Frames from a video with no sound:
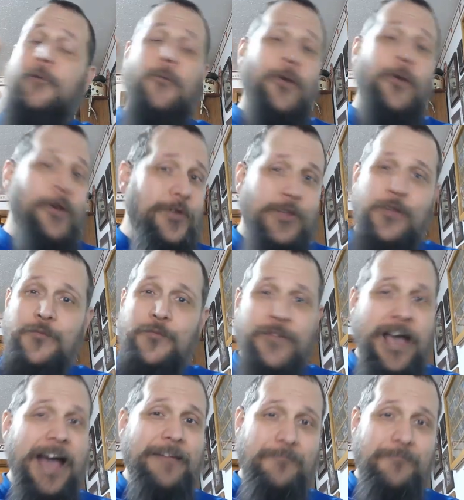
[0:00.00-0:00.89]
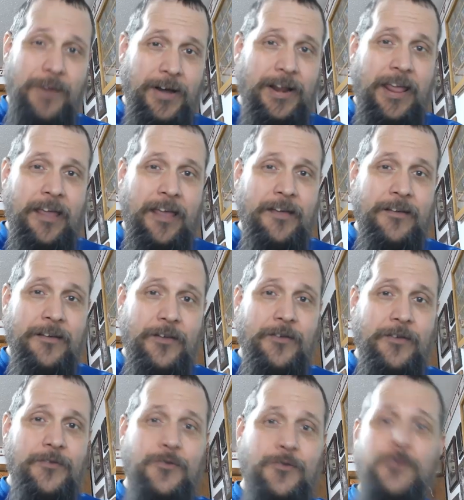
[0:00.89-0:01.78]
Where you've got money,
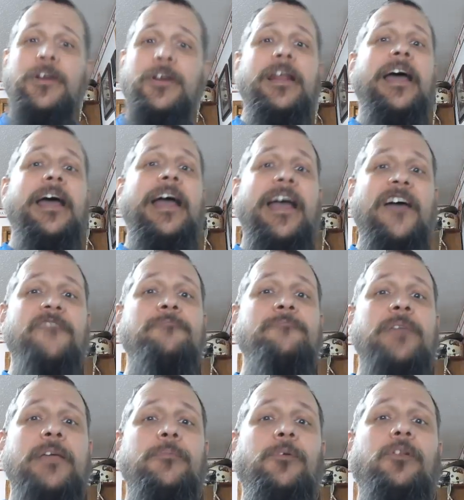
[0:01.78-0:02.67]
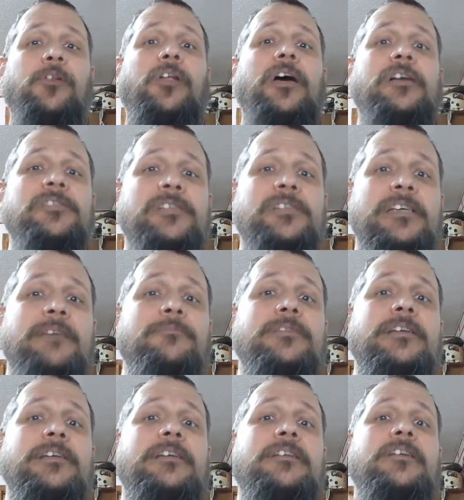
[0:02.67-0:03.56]
you're going to have people
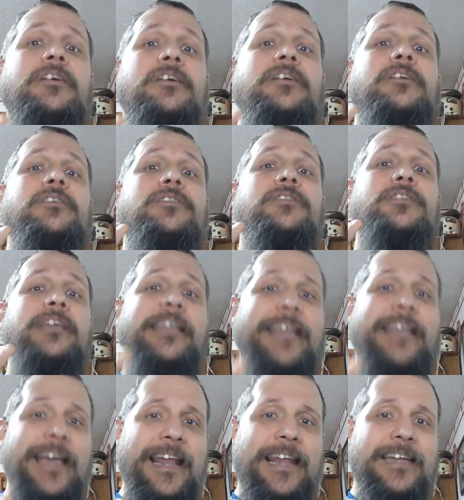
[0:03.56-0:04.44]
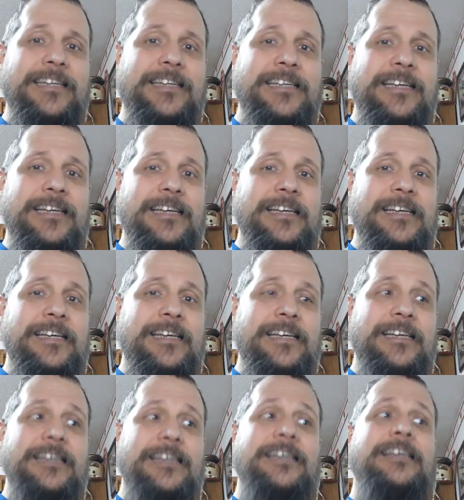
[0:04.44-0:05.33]
attempting to get it.
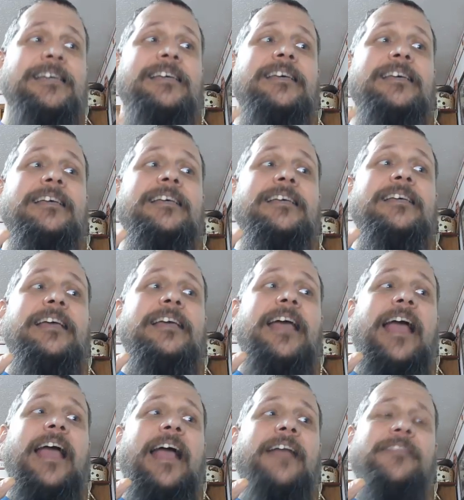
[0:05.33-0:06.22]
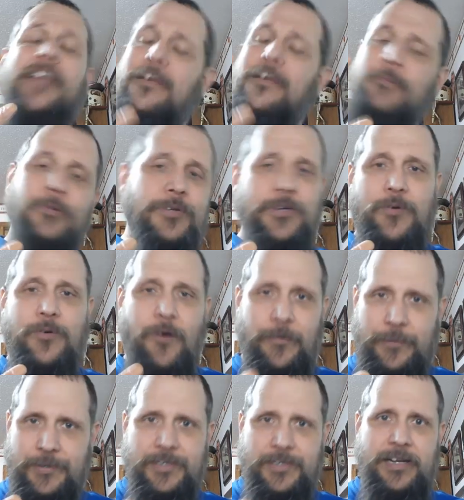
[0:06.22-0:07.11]
And they will do
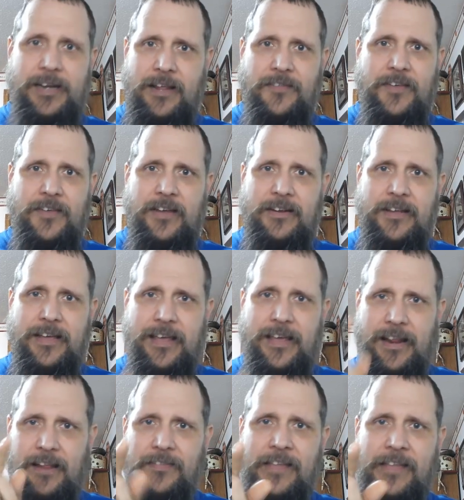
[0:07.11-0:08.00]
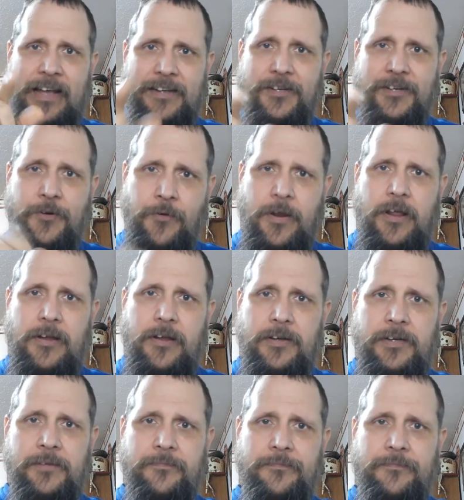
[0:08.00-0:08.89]
almost anything to get it. That's
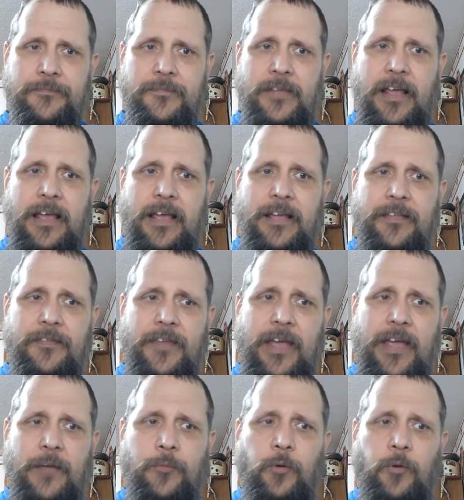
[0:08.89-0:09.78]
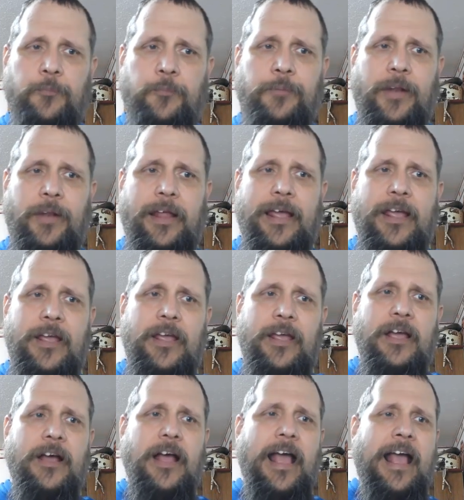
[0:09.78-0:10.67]
greed. They will
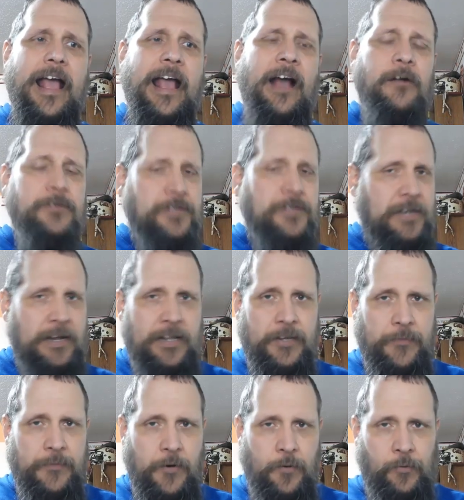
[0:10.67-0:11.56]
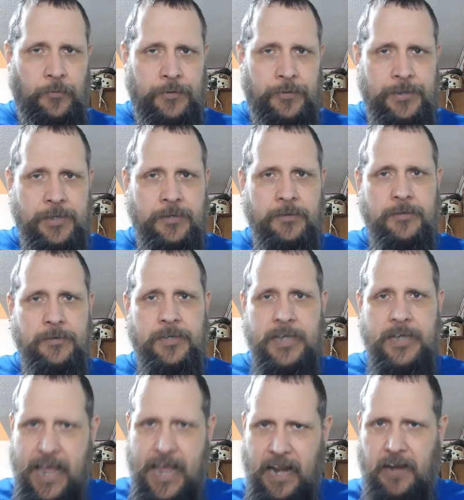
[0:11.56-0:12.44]
play outside the rules
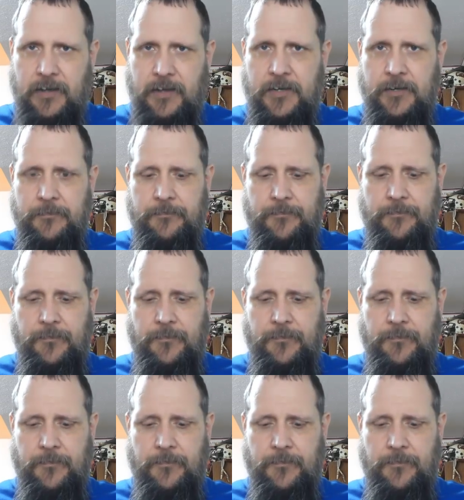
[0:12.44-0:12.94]
to get it.